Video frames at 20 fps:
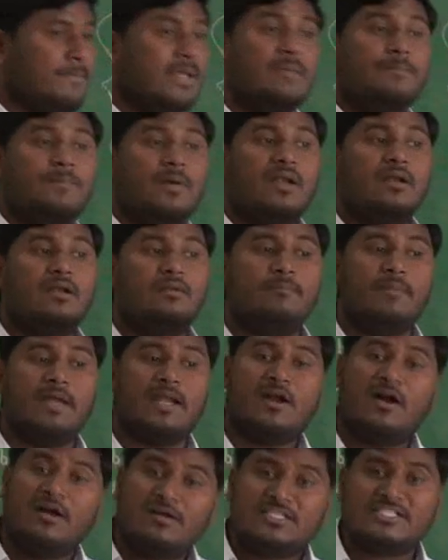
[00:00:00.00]
People
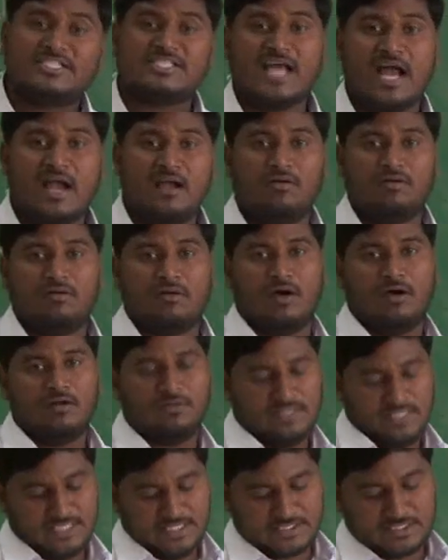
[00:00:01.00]
may not stand
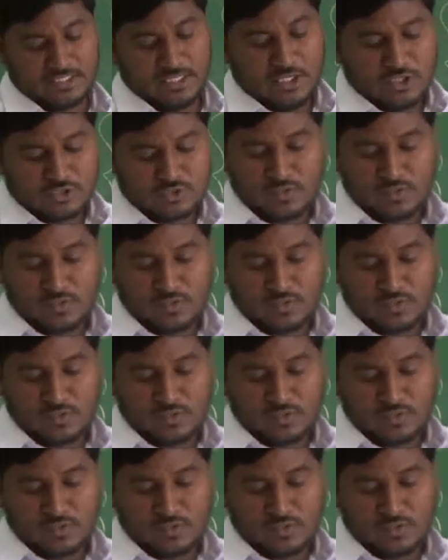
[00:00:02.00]
on this,